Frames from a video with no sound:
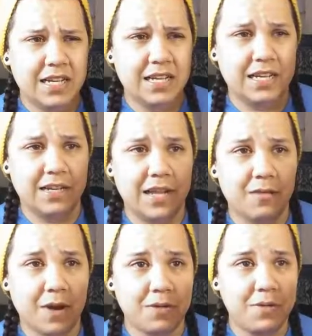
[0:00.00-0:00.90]
In
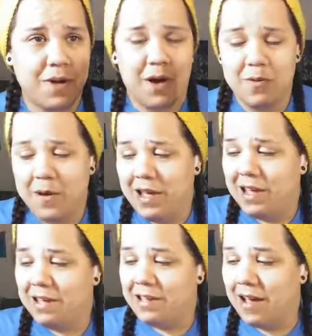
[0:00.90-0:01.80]
a roundabout
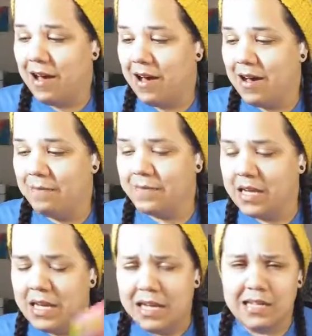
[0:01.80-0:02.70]
way. Um,
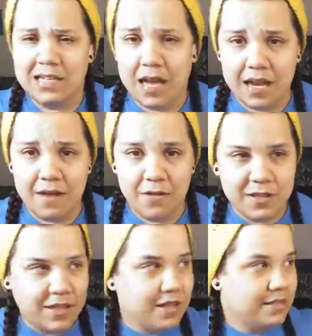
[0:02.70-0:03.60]
it's not
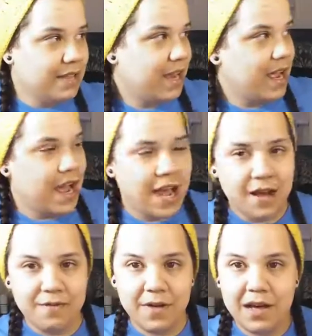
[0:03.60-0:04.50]
everything that I
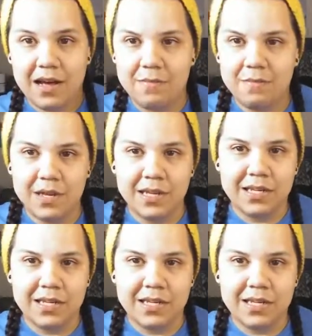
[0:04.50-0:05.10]
have, um, but